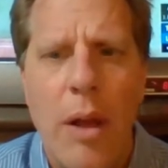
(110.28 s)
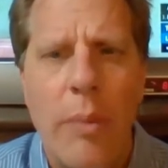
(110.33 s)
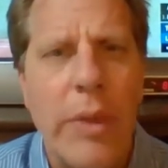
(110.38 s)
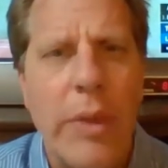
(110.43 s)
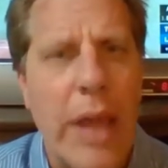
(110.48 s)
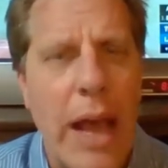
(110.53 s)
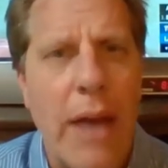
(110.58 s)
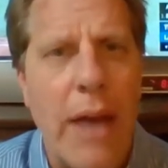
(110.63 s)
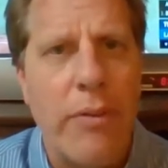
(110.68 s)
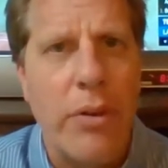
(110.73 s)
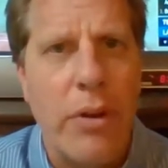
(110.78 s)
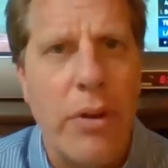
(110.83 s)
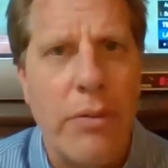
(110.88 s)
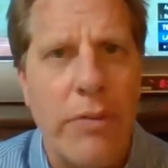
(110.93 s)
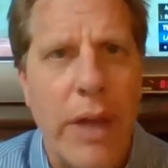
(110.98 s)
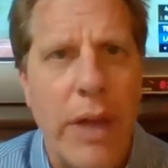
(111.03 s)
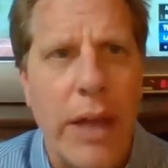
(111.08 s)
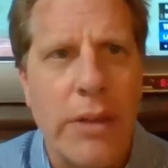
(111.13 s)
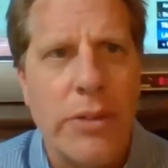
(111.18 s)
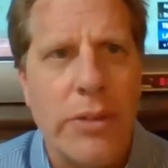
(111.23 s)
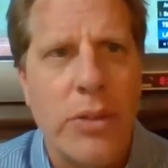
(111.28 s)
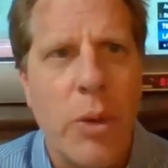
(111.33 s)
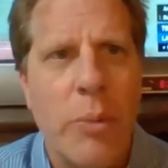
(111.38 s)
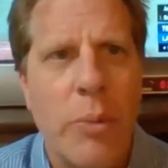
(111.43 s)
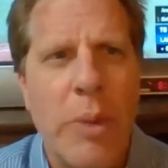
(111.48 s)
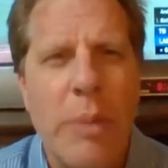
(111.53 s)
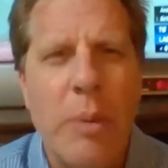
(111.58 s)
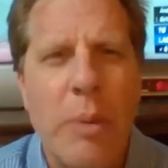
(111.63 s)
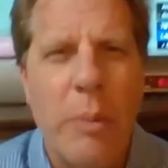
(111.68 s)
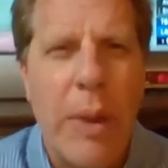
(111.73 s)
the after effects. So
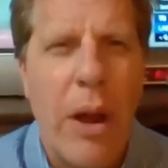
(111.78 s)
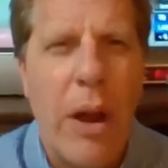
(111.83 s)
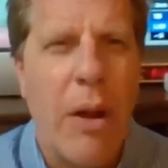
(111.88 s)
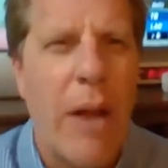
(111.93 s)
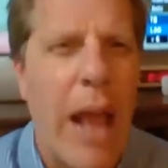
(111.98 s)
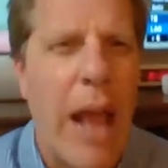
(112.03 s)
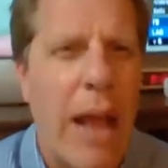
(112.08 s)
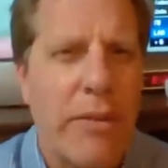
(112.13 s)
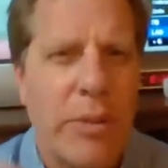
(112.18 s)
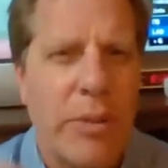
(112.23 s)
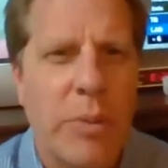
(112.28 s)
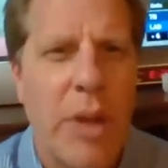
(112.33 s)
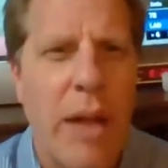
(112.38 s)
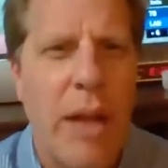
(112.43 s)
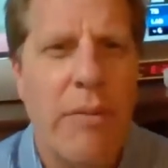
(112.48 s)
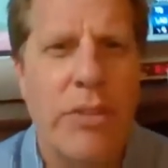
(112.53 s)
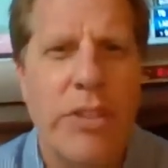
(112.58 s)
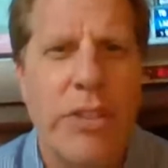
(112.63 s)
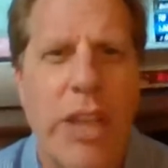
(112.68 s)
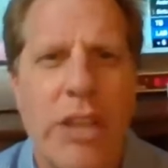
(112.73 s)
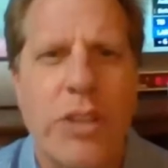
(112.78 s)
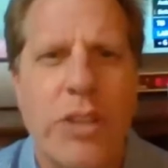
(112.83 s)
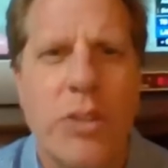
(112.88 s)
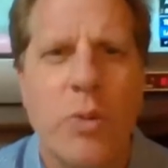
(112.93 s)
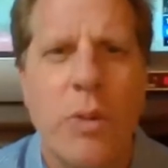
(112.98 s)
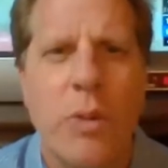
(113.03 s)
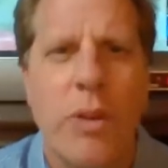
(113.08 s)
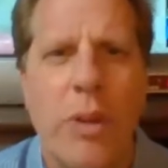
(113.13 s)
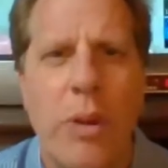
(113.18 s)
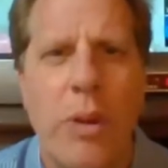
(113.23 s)
be prepared to have some
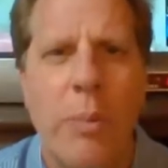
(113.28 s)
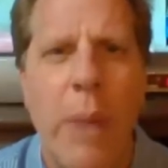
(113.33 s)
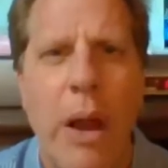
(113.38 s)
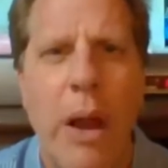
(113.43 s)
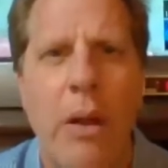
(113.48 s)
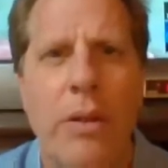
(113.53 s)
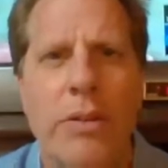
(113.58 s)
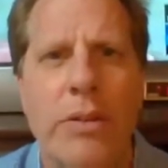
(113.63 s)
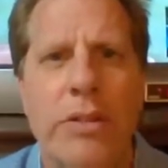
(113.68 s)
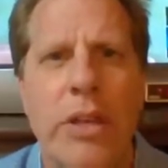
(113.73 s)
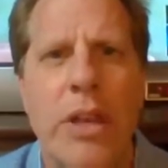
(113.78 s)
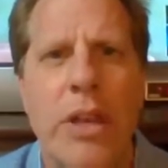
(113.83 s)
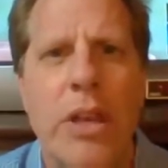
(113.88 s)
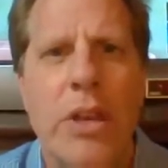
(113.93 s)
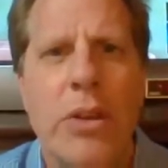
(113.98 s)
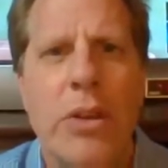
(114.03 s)
conversations with it, your parents.